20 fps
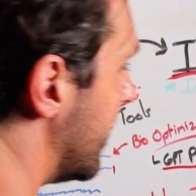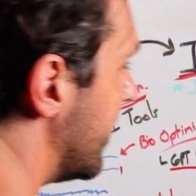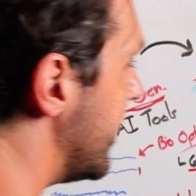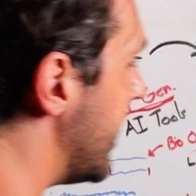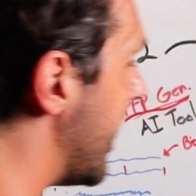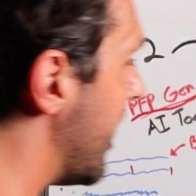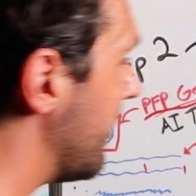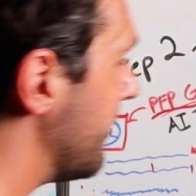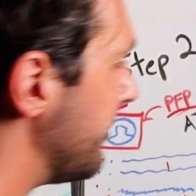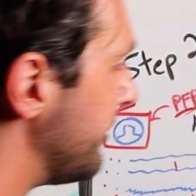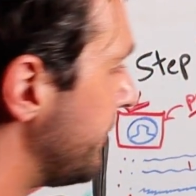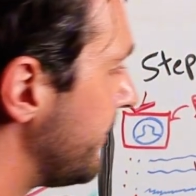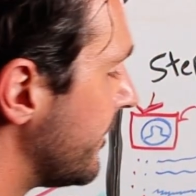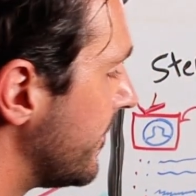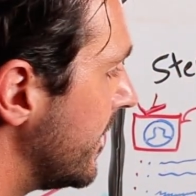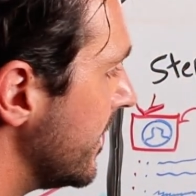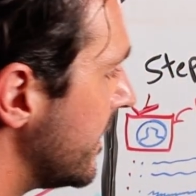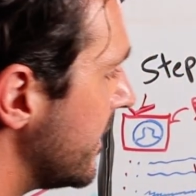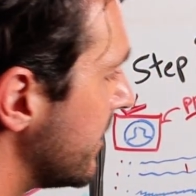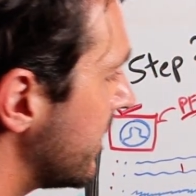Now,
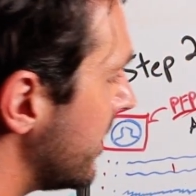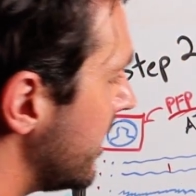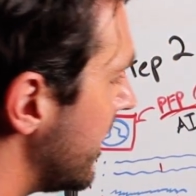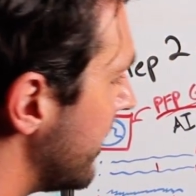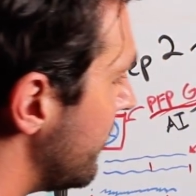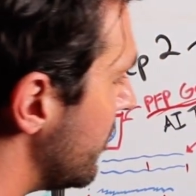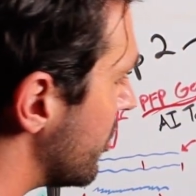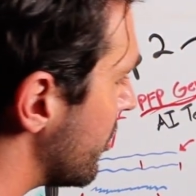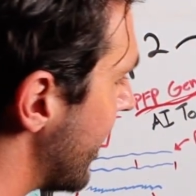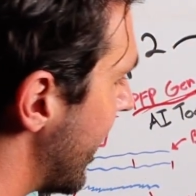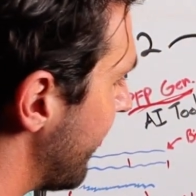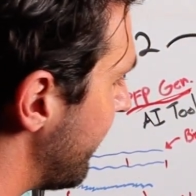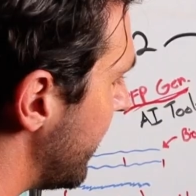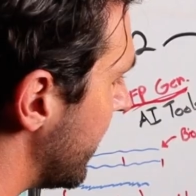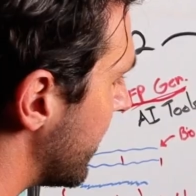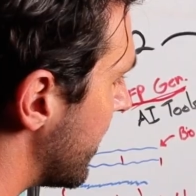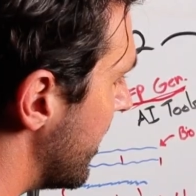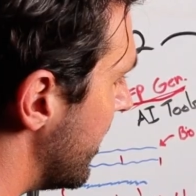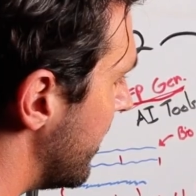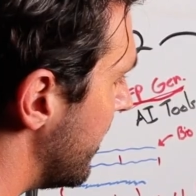this is gonna give you traffic.